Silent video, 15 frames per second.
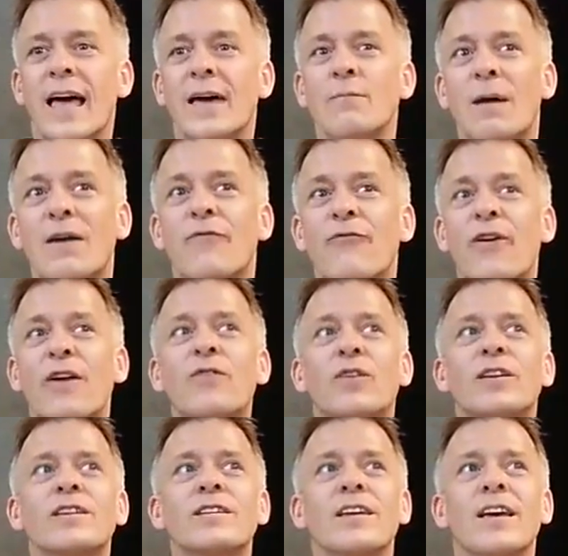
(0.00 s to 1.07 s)
And my
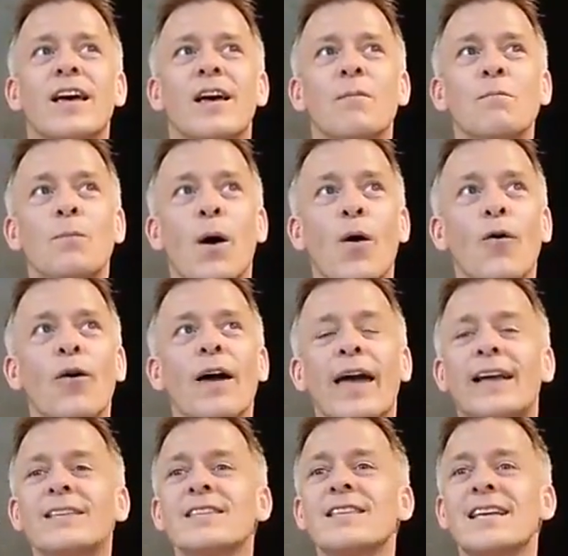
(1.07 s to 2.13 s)
favorite bow
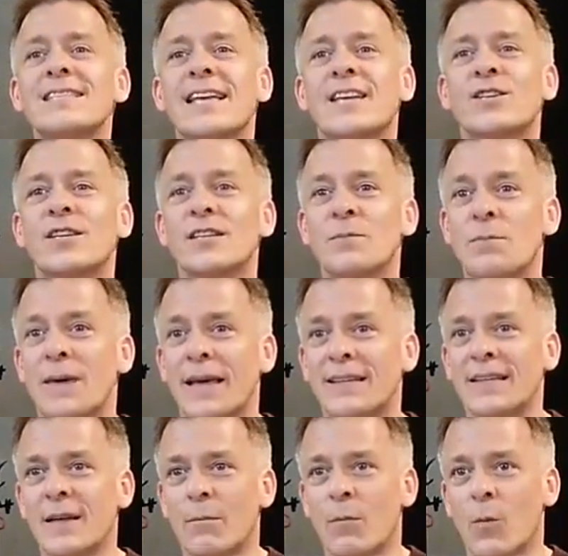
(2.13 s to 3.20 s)
exercise actually is
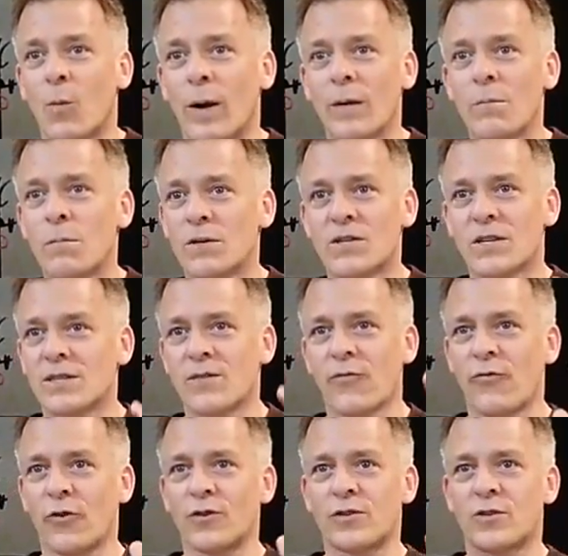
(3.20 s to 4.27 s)
Piatti number 1, but just the
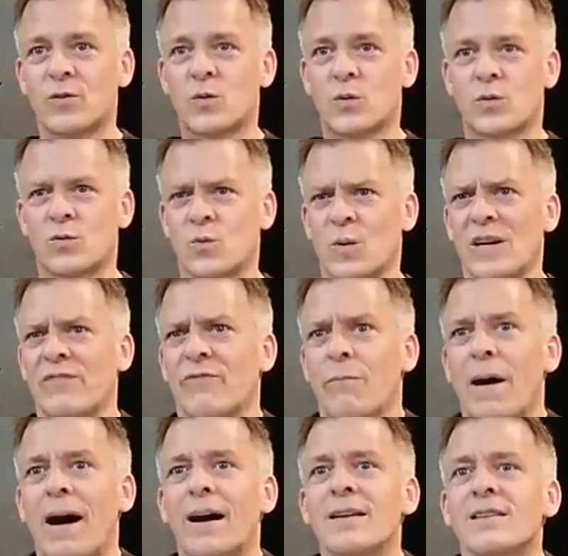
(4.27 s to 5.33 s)
first 12
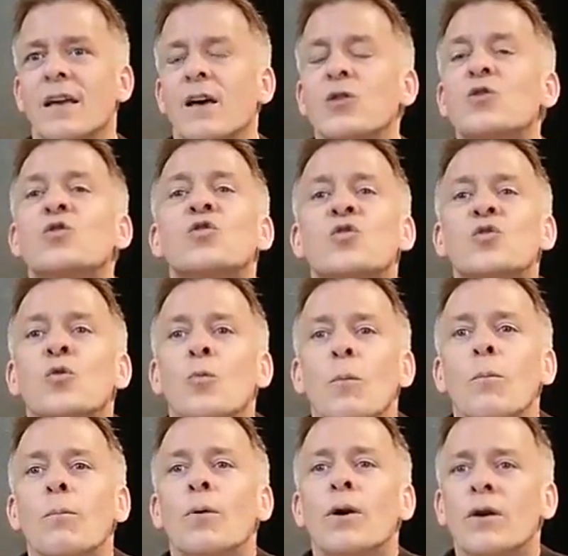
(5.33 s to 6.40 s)
bars,
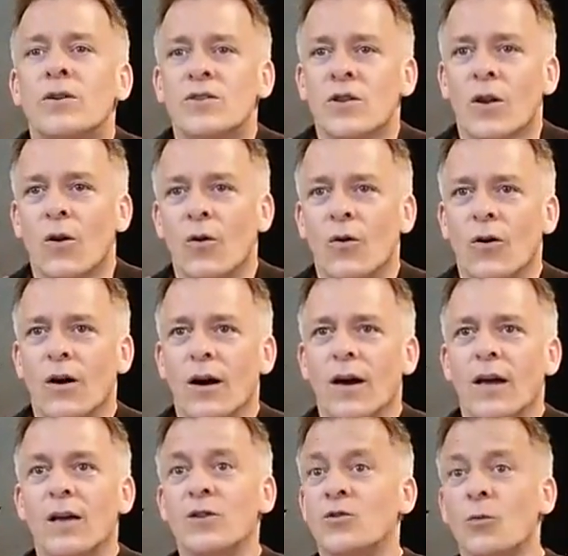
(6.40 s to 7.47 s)
super slow,
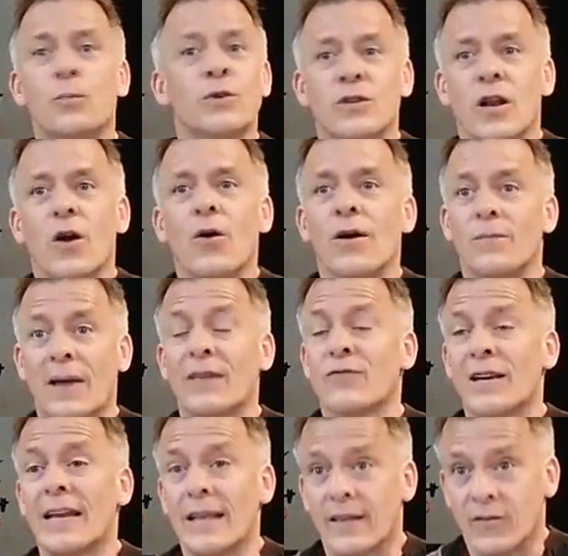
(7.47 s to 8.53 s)
like
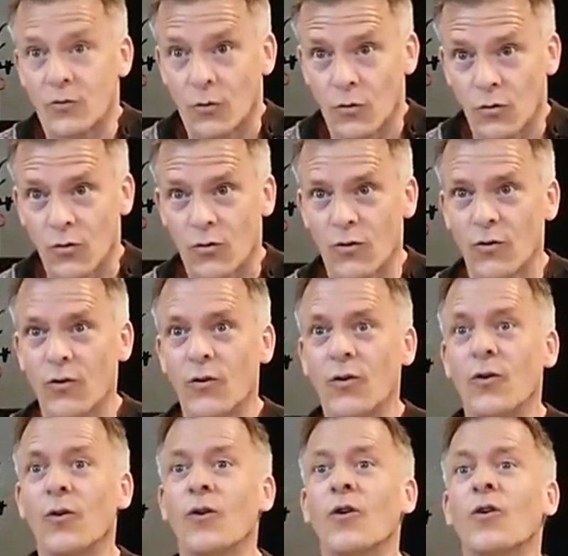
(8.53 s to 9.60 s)
really
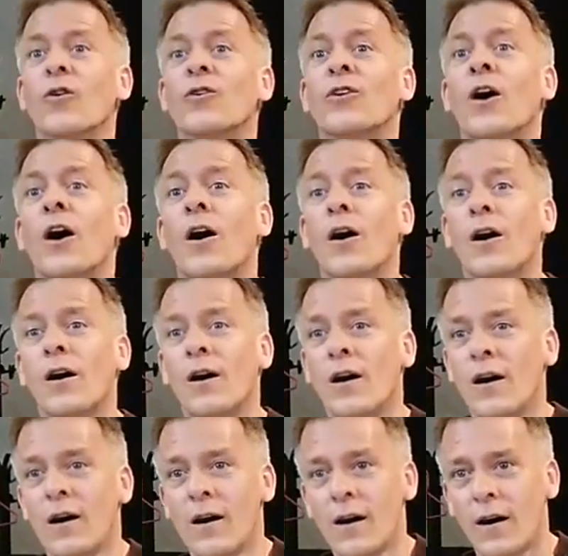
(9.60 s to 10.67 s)
do
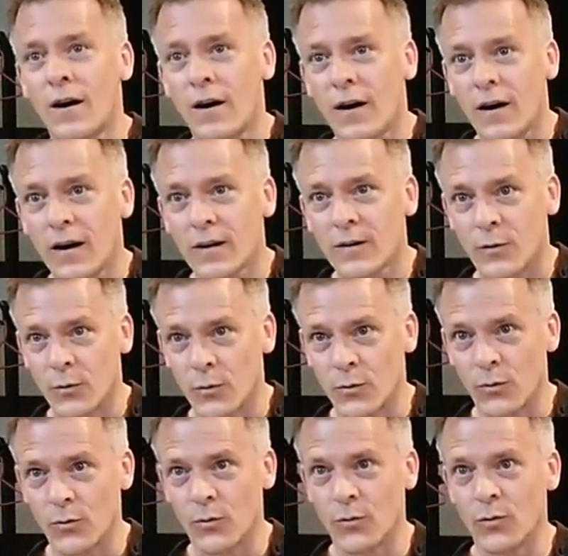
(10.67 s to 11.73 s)
da
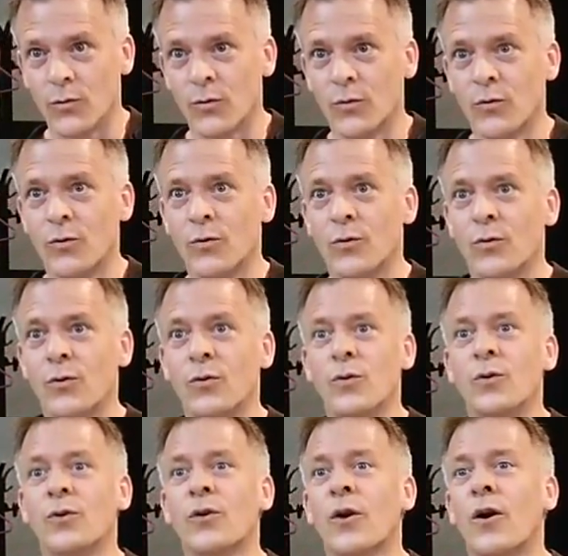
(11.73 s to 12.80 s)

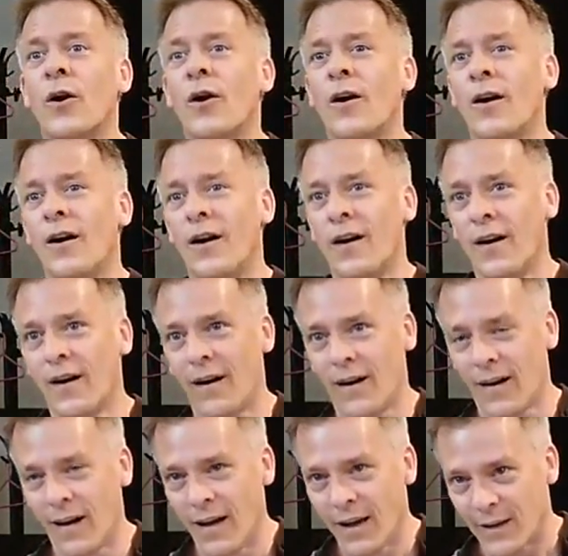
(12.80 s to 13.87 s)
ti
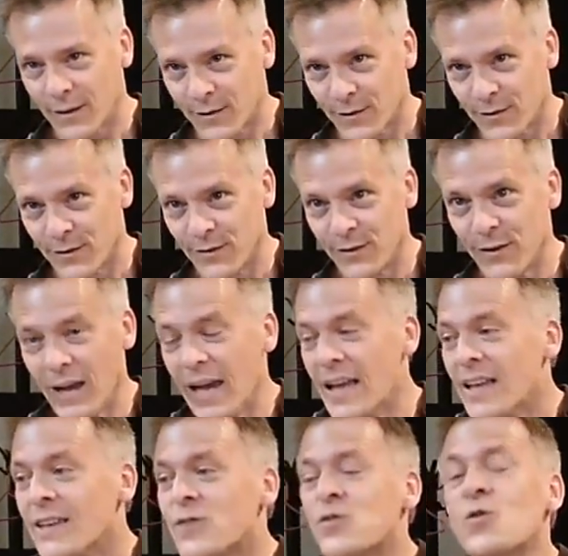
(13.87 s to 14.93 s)
da ti.
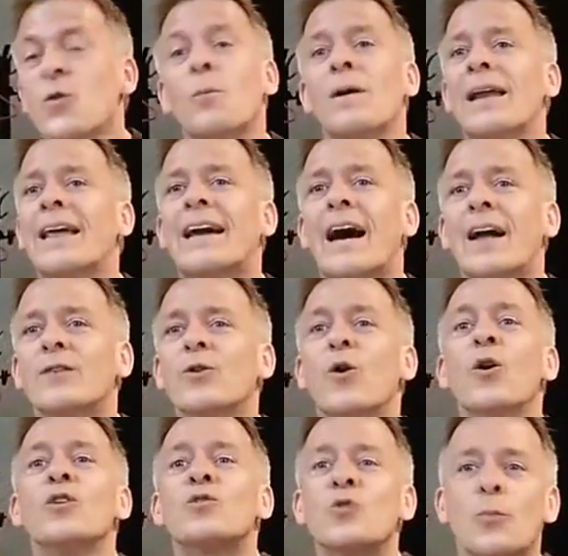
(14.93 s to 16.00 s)
Super
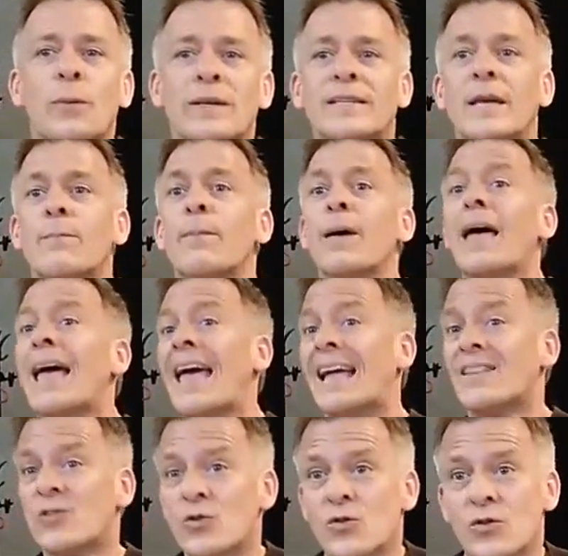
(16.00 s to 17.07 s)
legato, super tip,
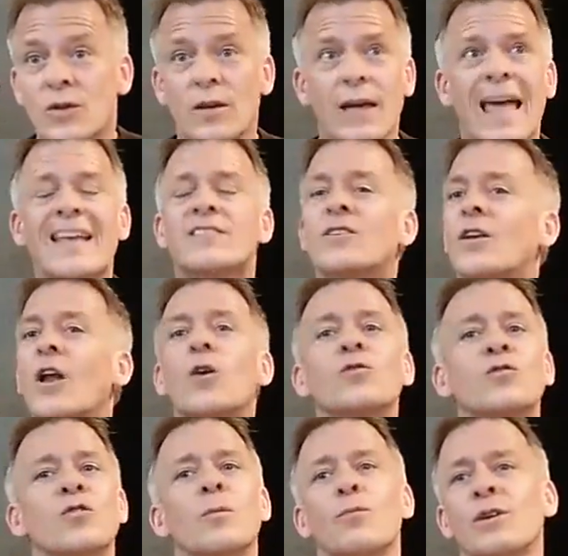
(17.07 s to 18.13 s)
and as close
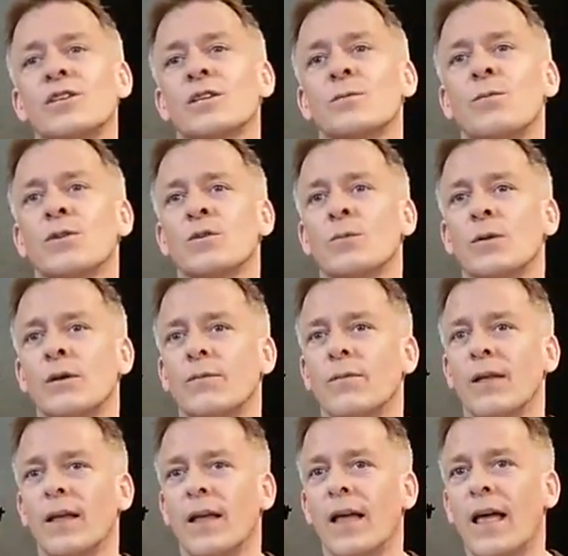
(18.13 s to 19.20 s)
to the bridge as possible.
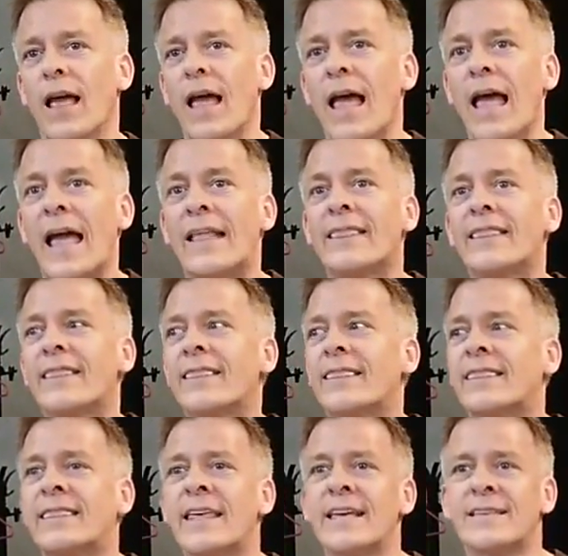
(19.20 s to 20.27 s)
And
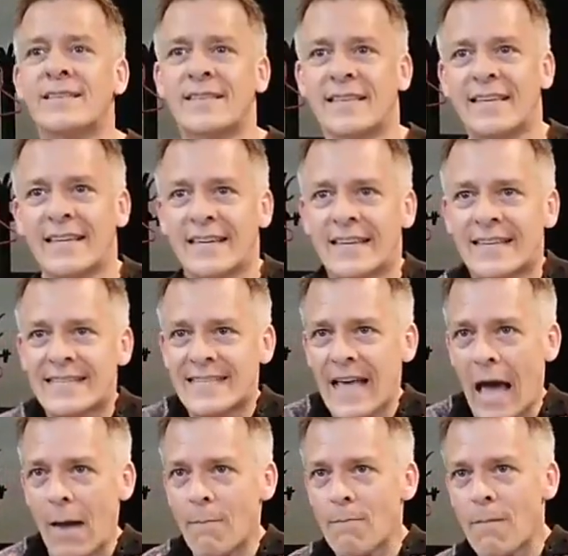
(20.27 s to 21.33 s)
this
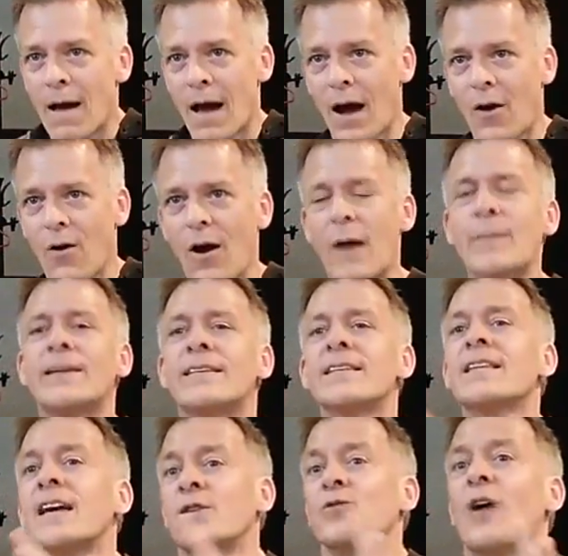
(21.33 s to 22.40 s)
somehow, I mean,
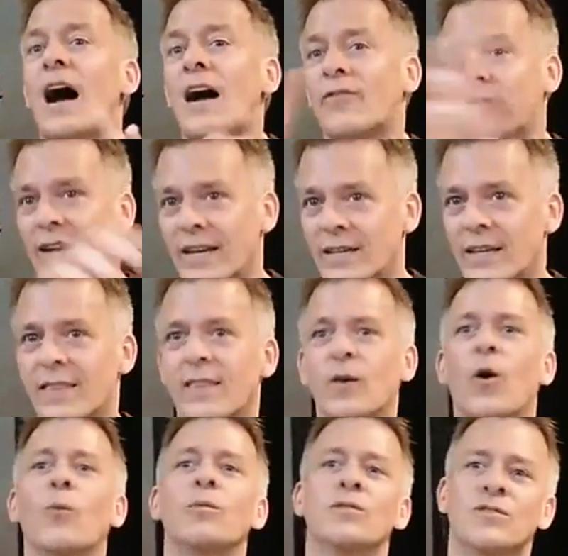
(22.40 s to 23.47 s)
this I do after I did the
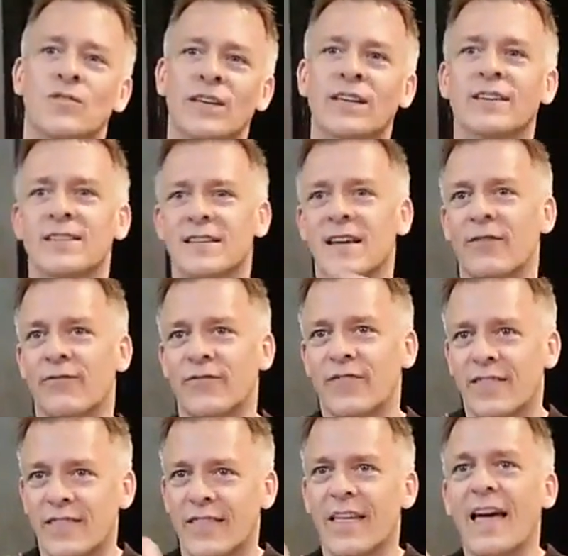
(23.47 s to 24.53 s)
open string stuff,
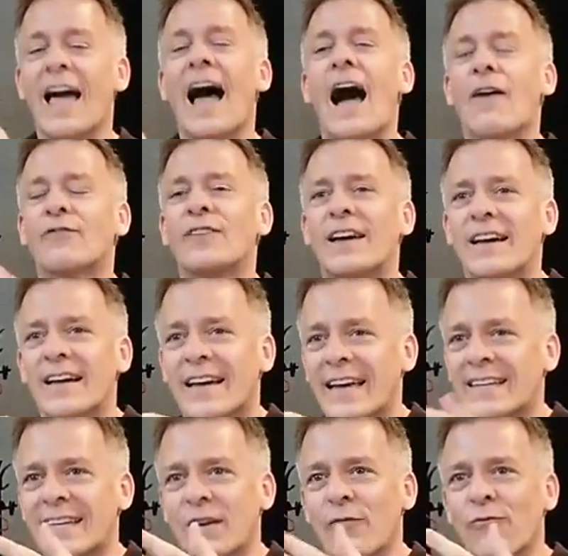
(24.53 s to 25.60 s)
after
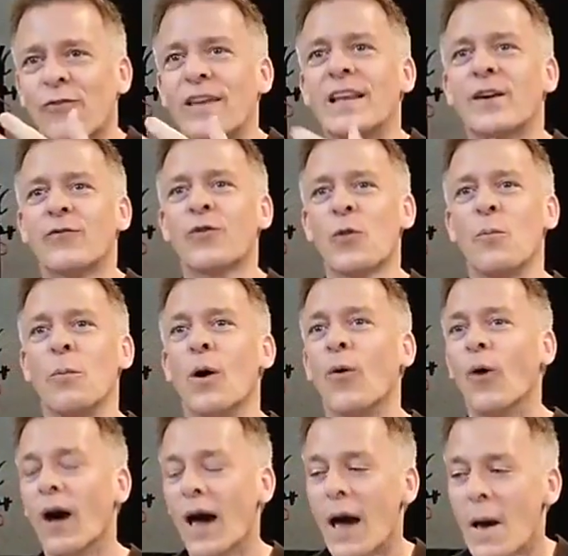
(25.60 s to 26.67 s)
getting a feeling for the
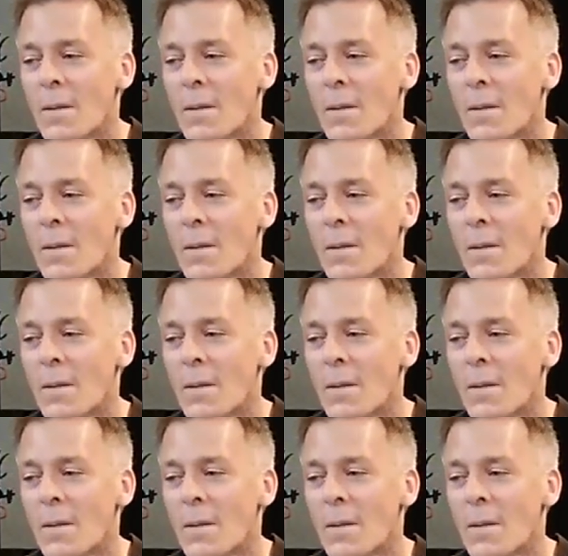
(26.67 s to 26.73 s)
bow.